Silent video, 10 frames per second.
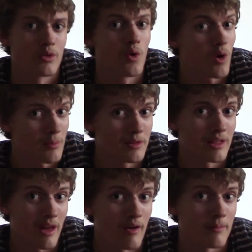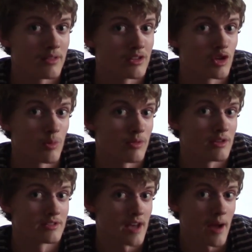Normally, that would be the Tomb of the
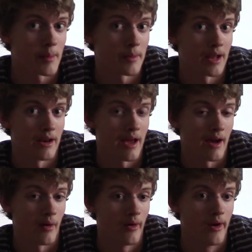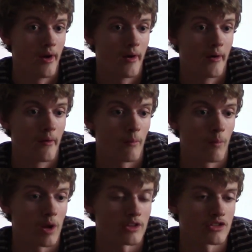Cybermen now,
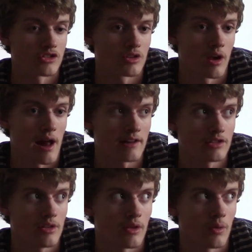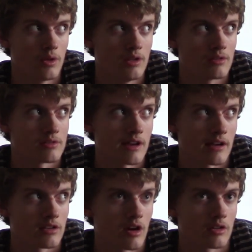which, actually, the only
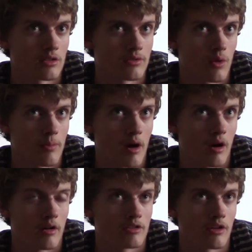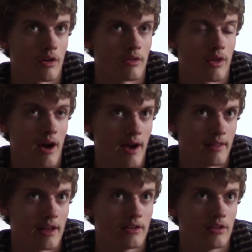Second Doctor four-parters are the
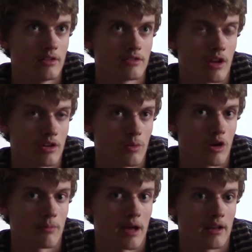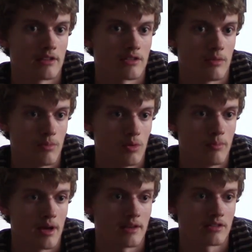Highlanders, the Underwater Menace, the
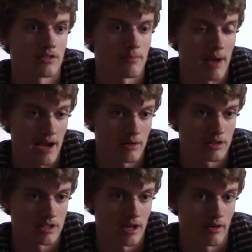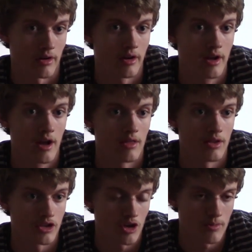Moonbase, the Macra Terror,
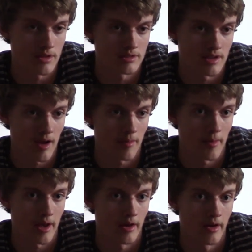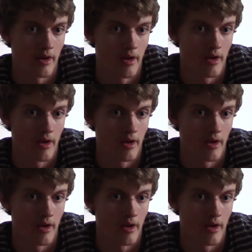the Tomb of the Cybermen,